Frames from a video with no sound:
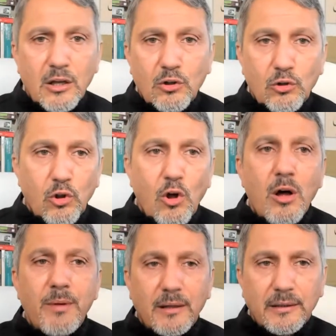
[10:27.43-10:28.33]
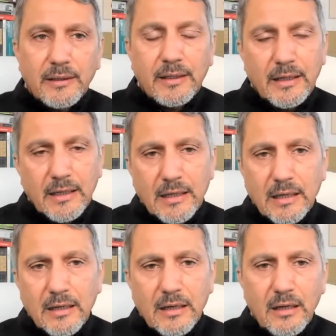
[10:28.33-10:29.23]
global
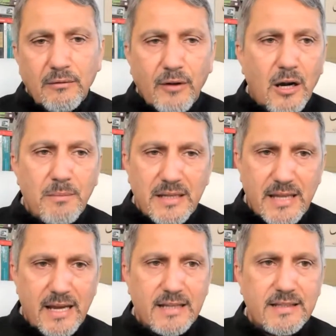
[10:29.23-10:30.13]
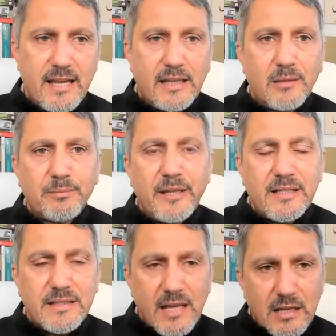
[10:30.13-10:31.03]
environment that is taking
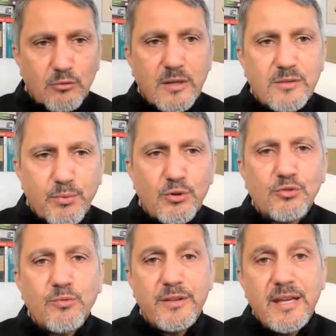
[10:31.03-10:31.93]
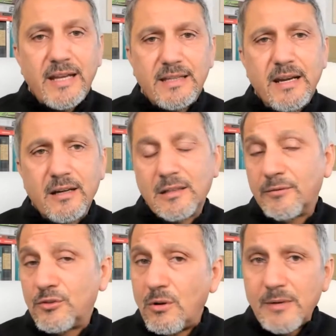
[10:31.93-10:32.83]
place, and it was pushed with that
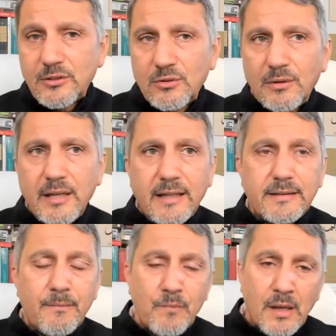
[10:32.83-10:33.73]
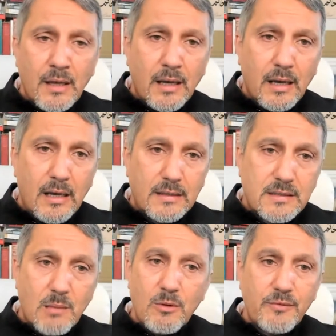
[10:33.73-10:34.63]
narrative. So much so that
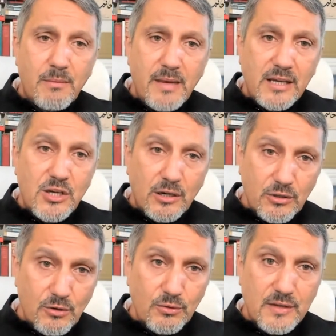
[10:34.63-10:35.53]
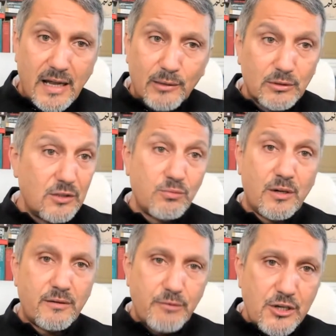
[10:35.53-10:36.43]
some of the major news outlets
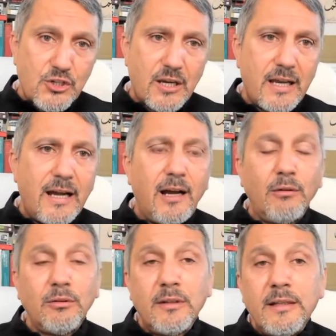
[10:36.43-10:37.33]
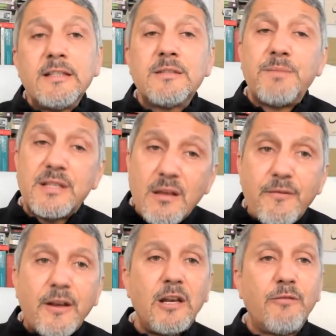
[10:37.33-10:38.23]
were reaching out
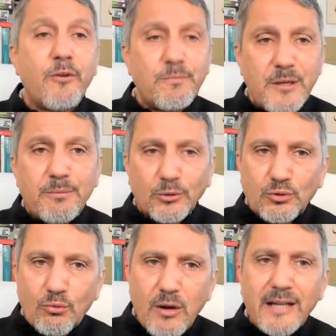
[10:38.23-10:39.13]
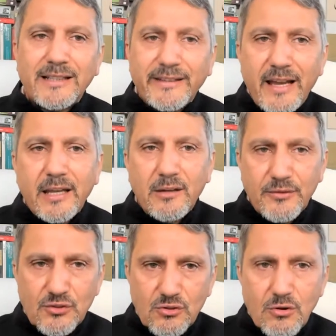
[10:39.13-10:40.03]
specifically for people to write
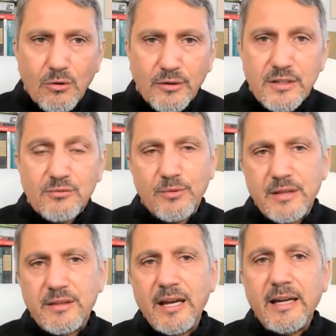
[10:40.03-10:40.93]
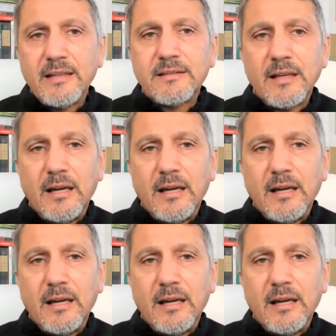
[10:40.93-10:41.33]
negative stories with that